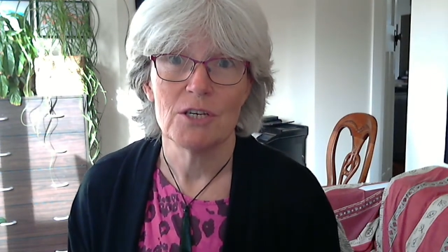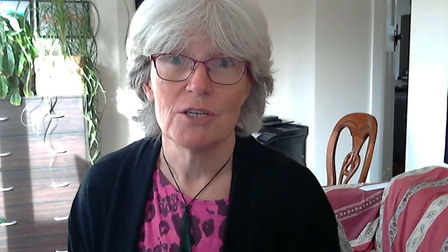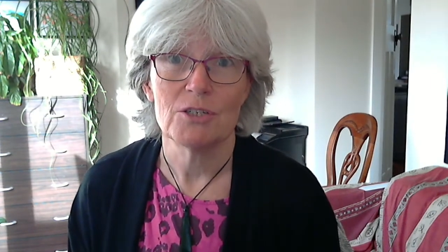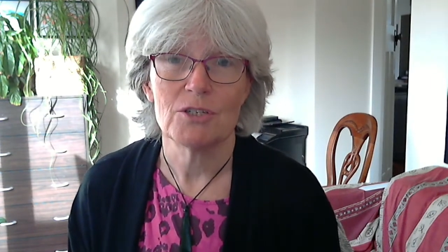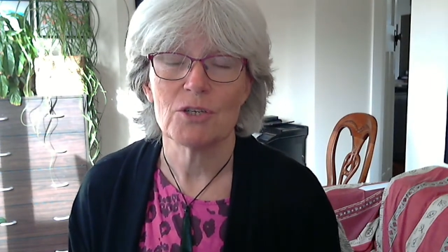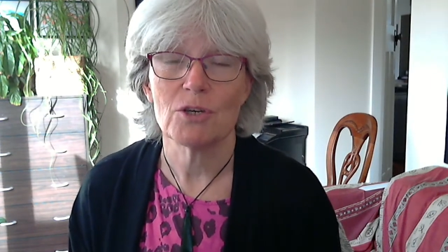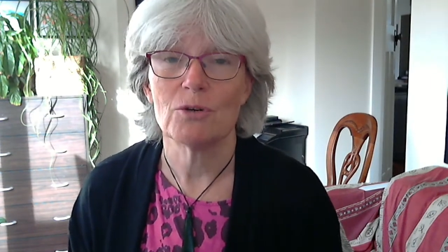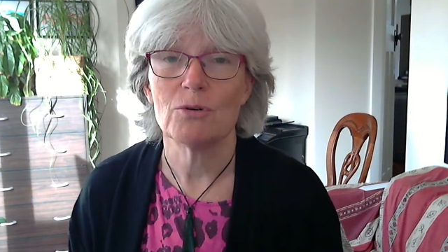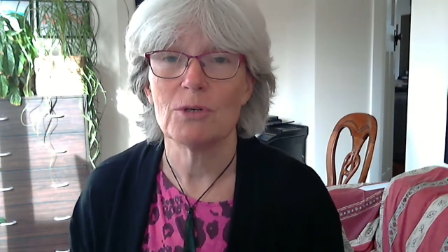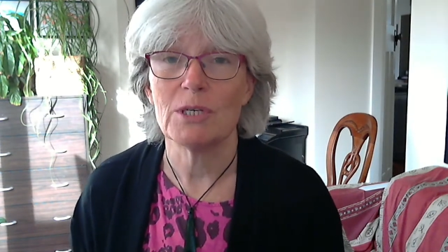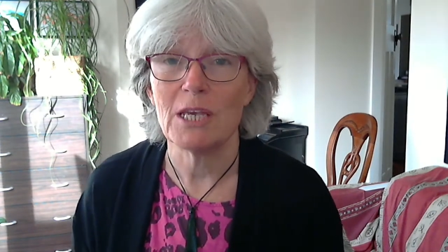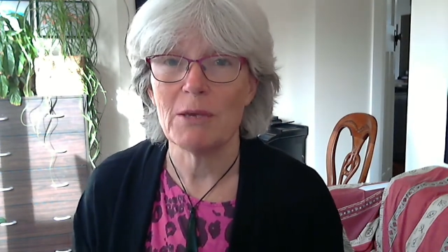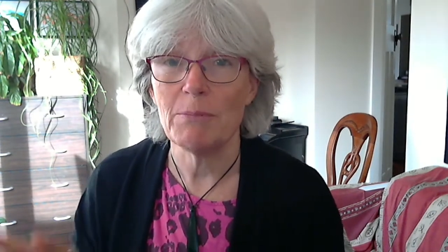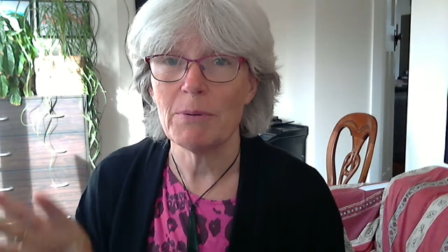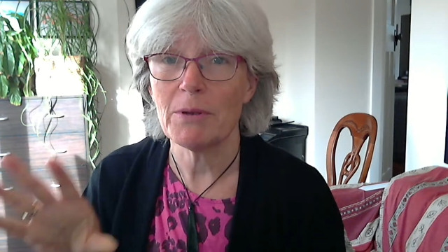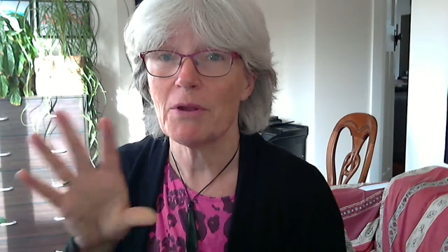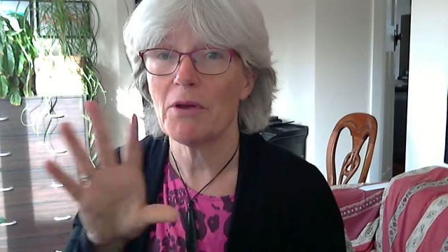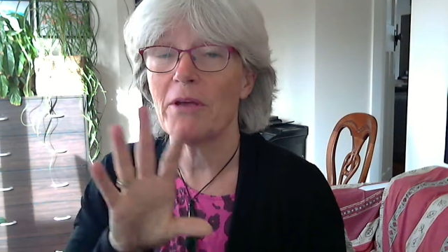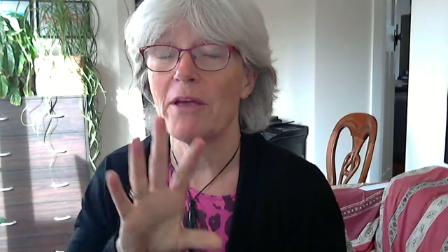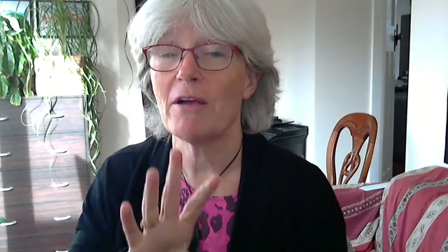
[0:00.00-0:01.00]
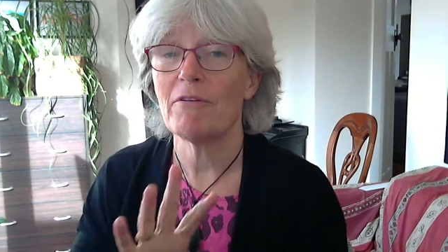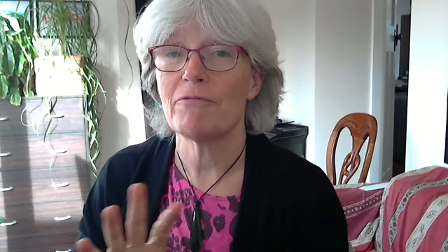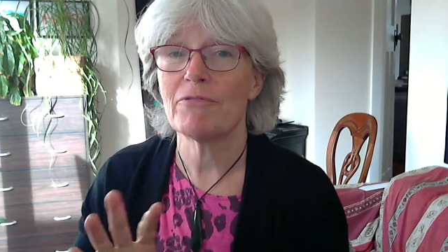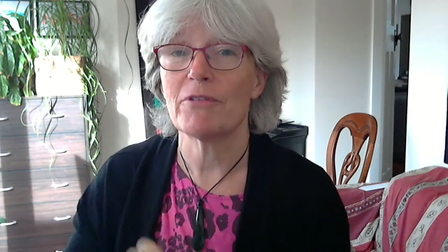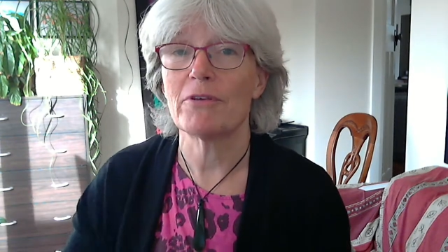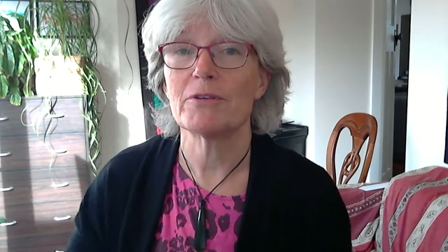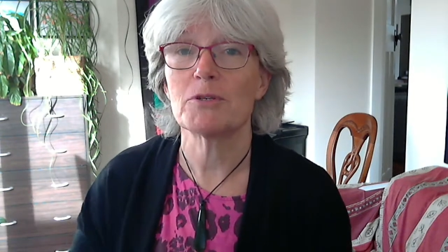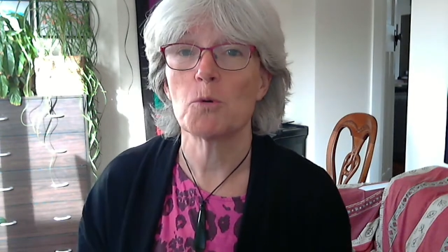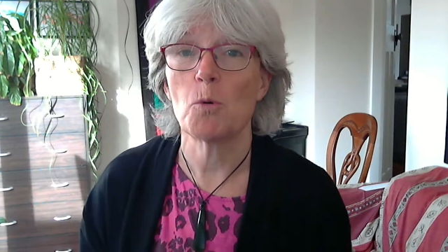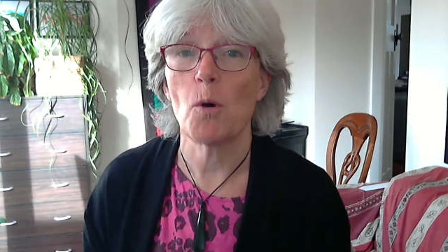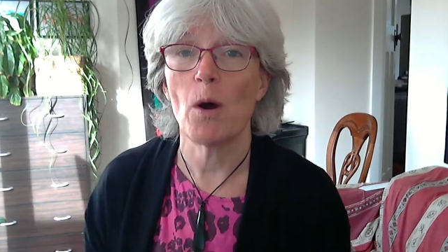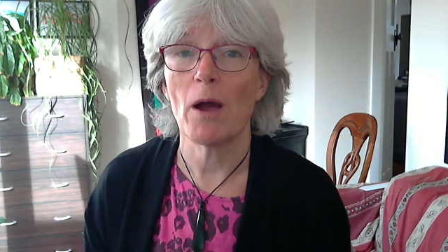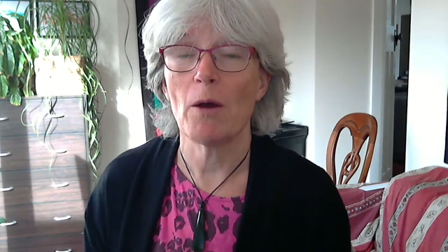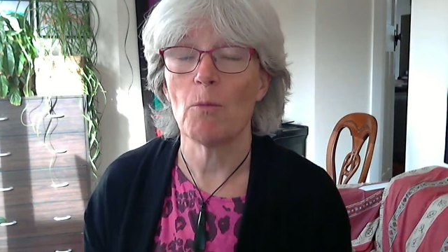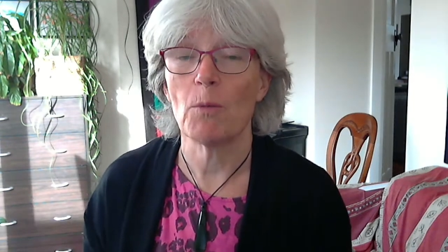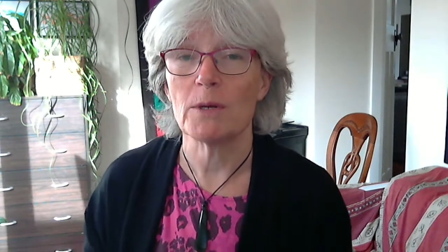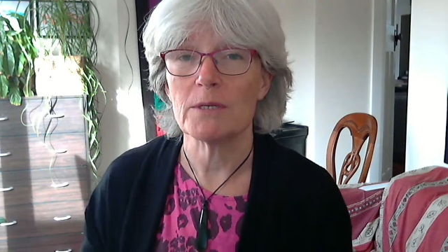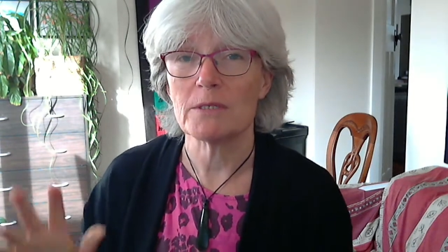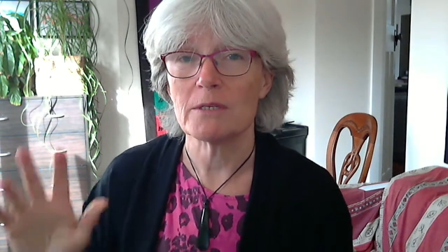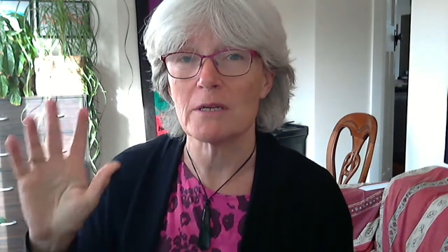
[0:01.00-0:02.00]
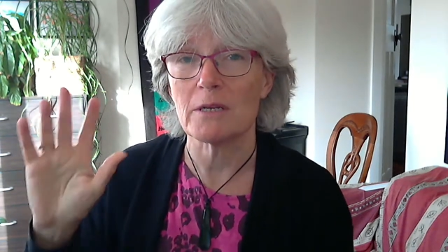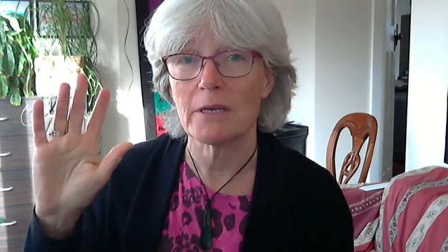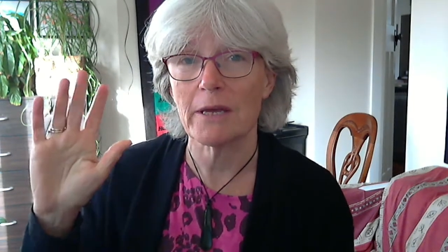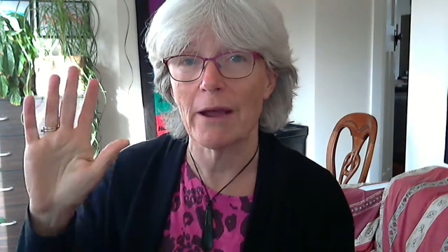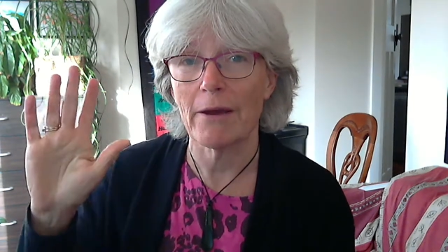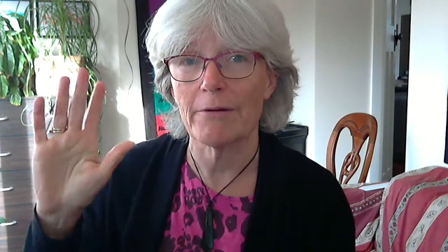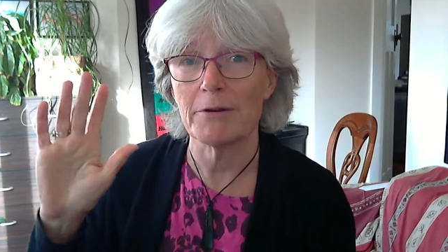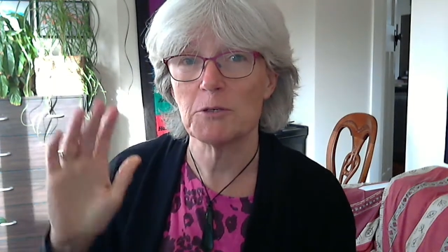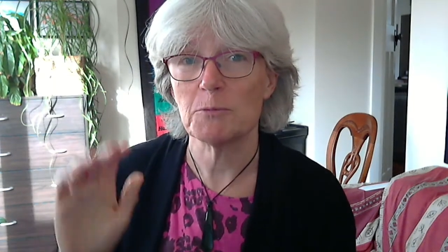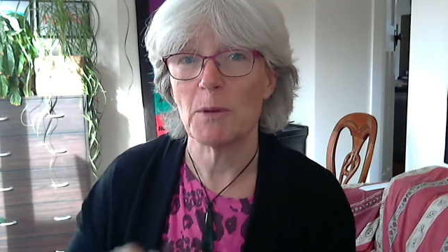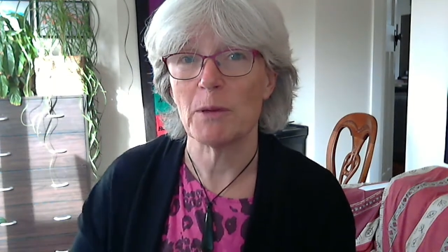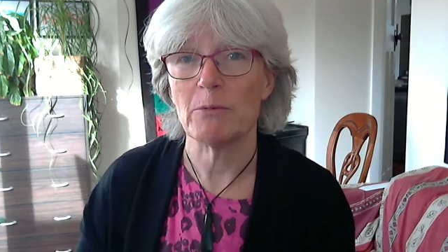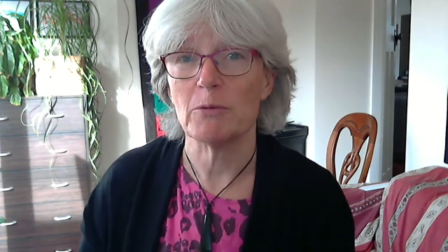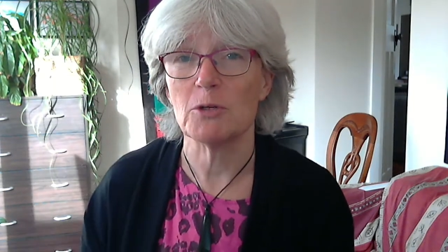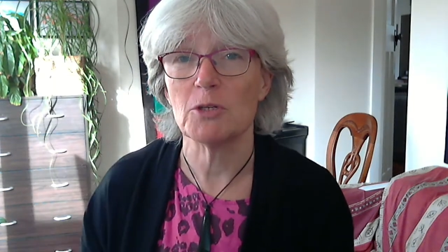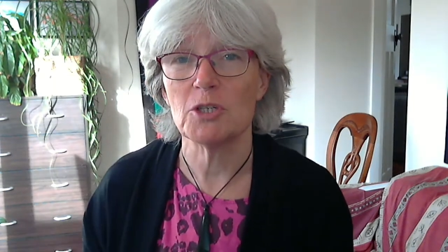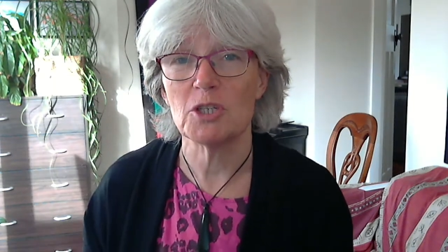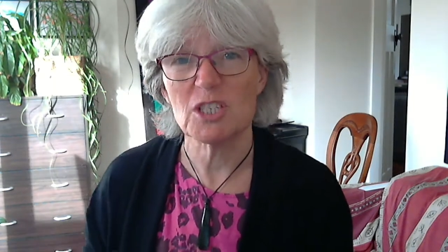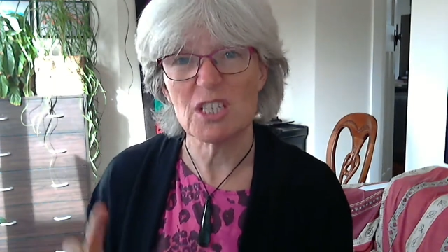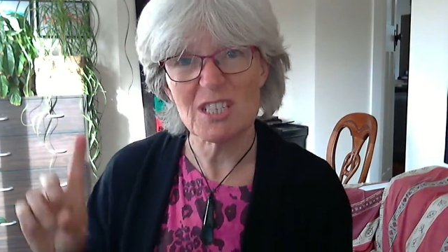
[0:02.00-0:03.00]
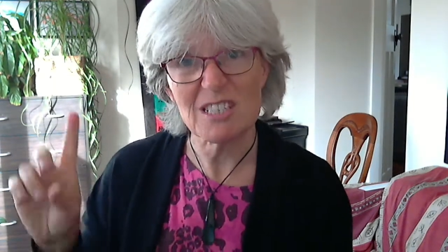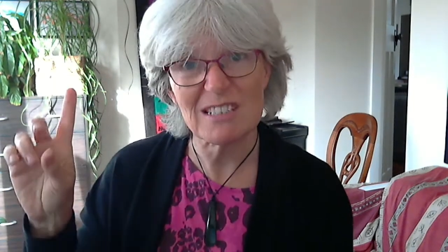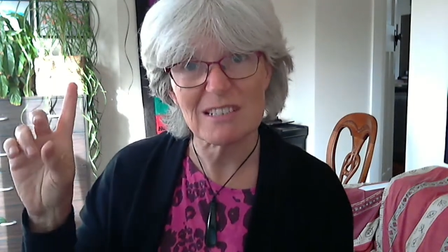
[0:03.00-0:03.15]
So keep an eye out for those quiet ones and encourage people to just